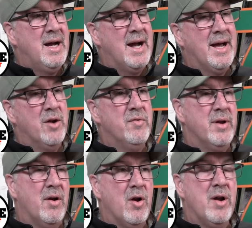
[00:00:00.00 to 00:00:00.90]
I got over
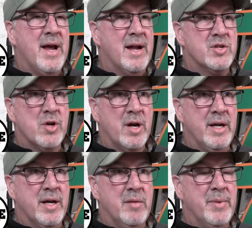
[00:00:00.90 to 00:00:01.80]
there, and Ernie had a
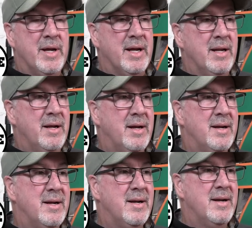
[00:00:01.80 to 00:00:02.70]
trucking company, and
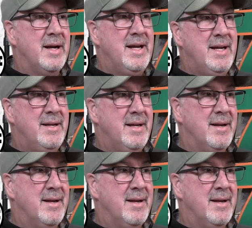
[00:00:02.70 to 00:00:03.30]
he,